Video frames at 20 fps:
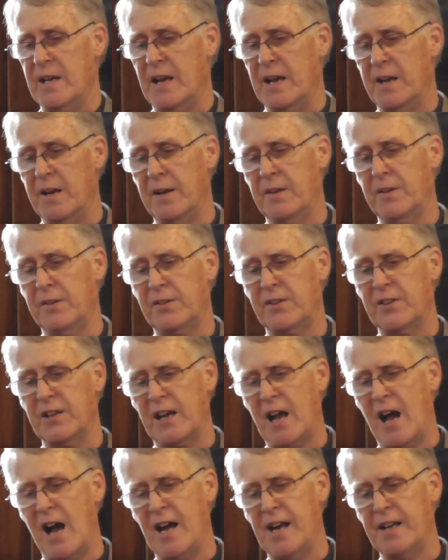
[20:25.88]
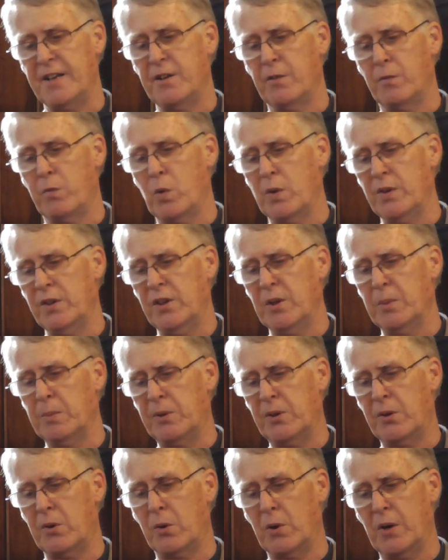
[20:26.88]
It is the kind of
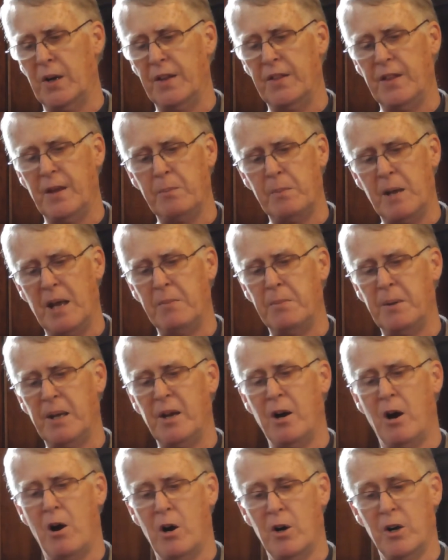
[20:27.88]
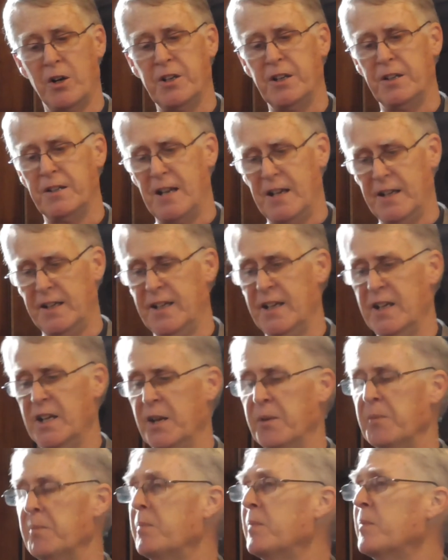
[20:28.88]
wisdom story that may be hard to take in